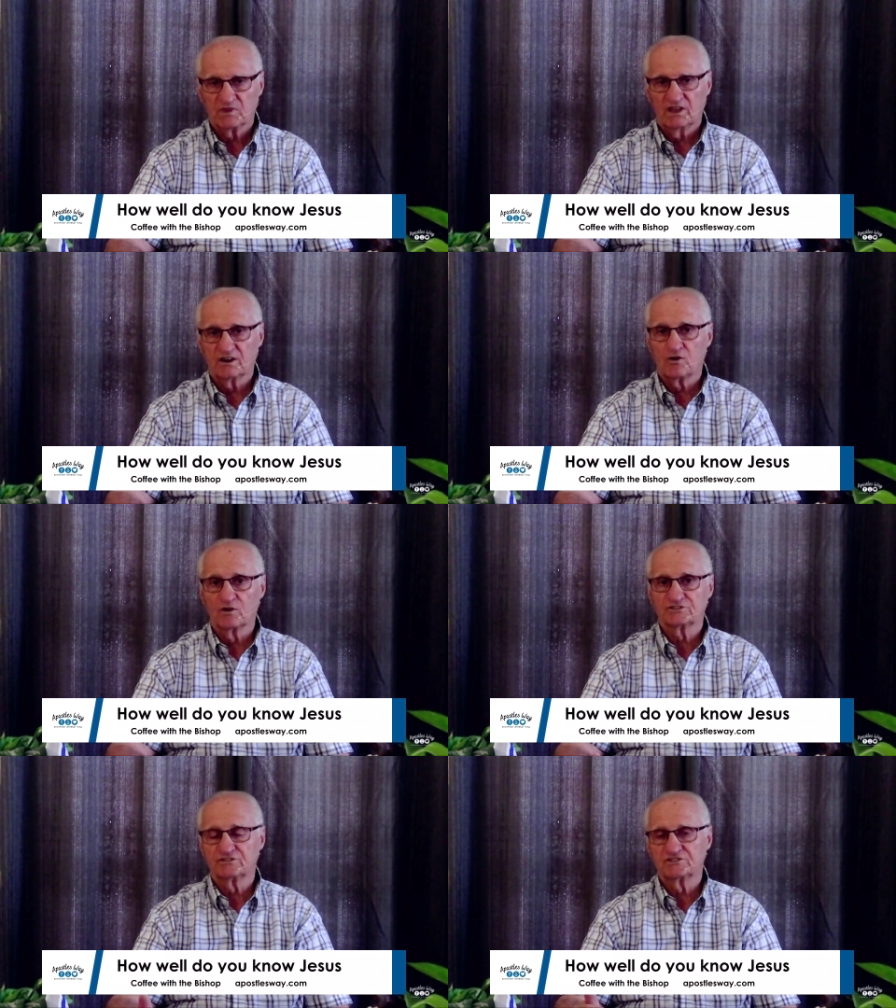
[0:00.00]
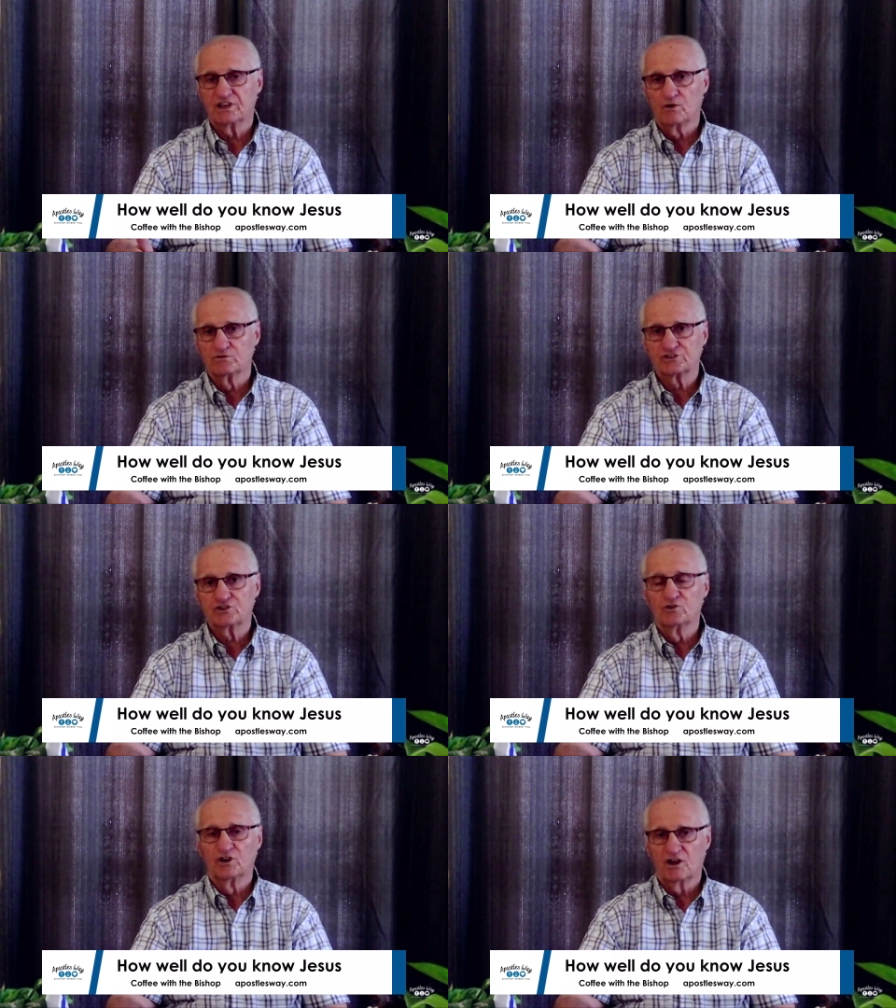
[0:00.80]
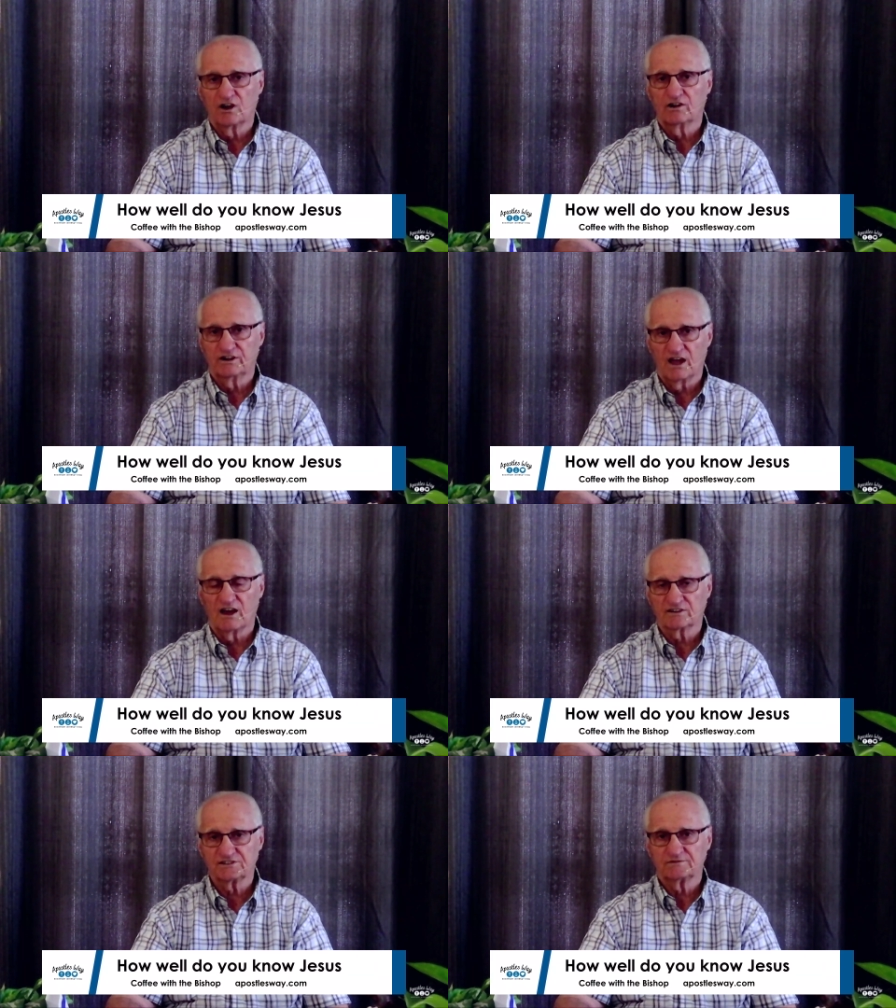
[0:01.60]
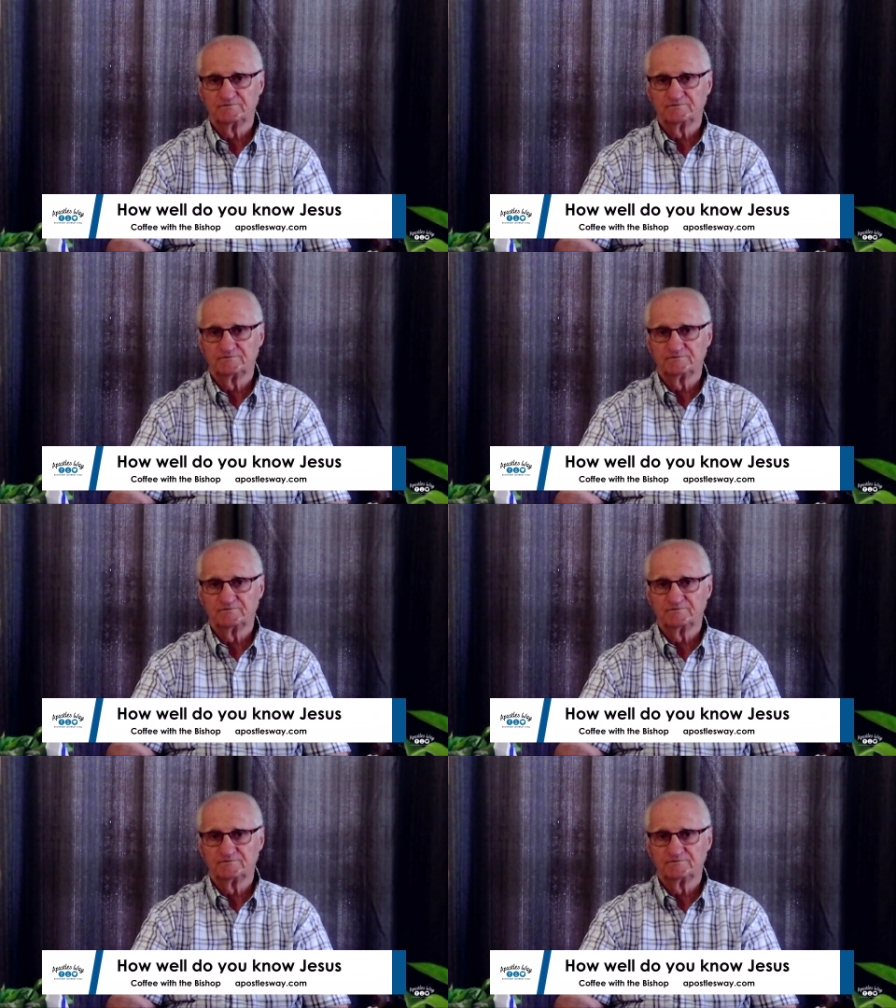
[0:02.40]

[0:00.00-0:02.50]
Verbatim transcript: And of course, there's the old school of hard knocks.